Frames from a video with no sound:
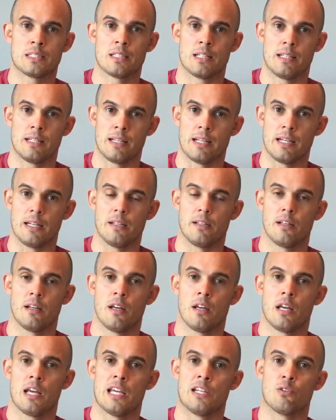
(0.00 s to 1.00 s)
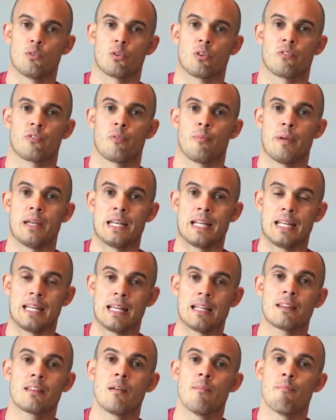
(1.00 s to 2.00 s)
to need in order for me to
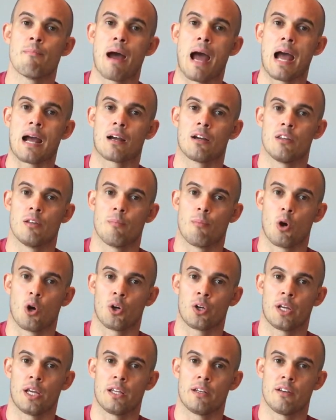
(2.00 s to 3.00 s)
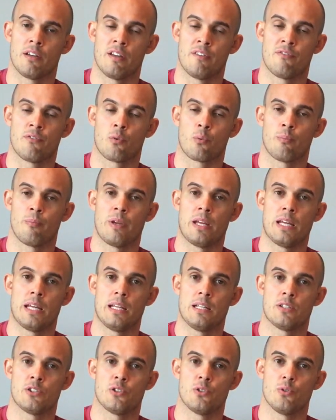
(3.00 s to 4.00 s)
get them back on the market and for
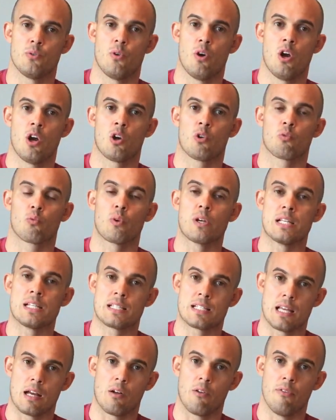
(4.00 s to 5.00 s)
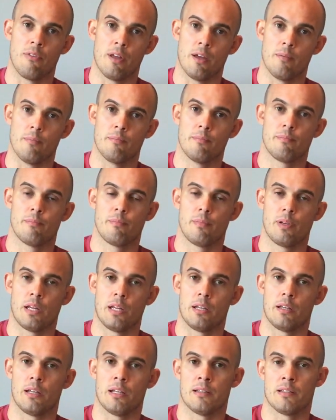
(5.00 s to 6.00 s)
me to resell them
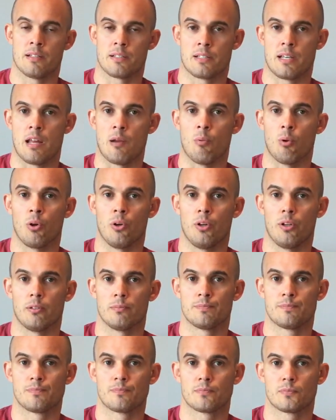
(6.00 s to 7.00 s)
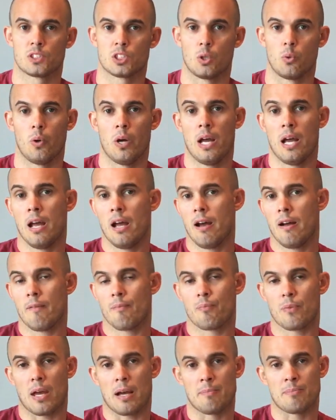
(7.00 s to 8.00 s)
in this neighborhood. So
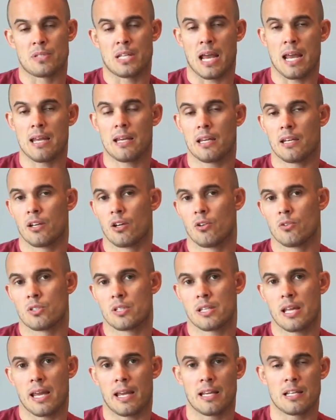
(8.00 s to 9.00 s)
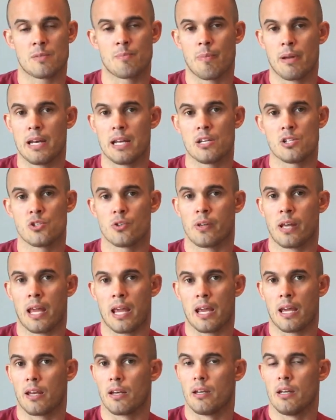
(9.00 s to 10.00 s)
I'm taking notes, take as many as you
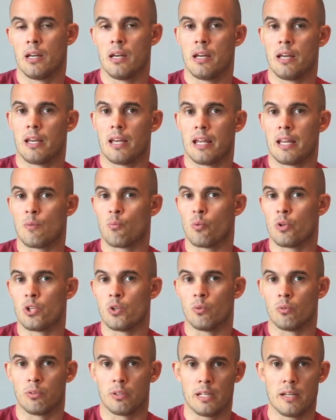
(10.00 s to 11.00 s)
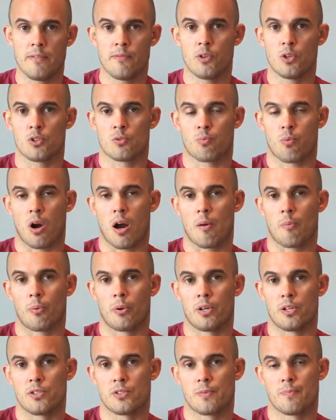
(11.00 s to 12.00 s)
can, and when you leave those
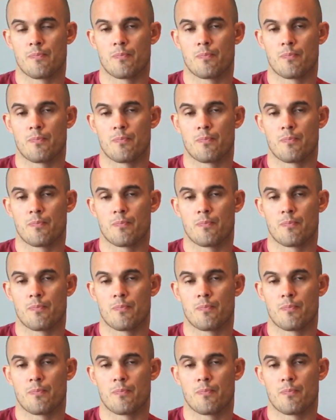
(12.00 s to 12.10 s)
properties,